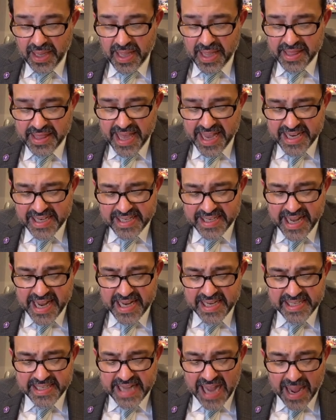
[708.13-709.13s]
These
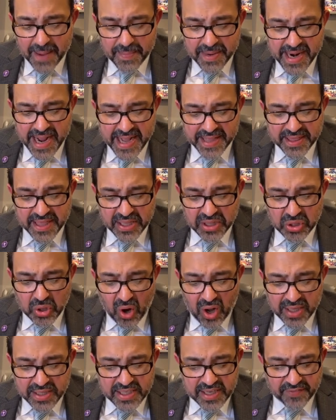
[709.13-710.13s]
things dominate the
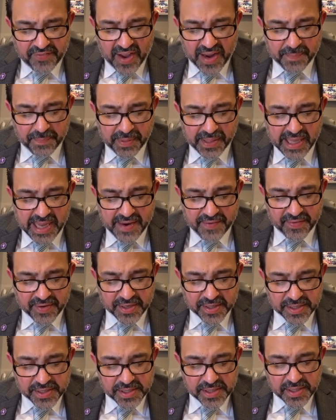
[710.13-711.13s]
thoughts of
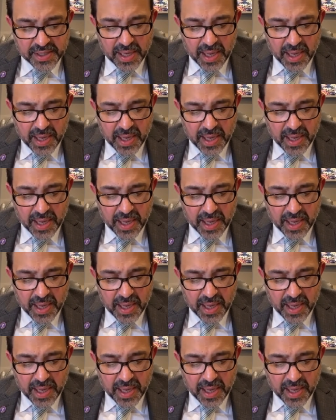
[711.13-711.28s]
unbelievers.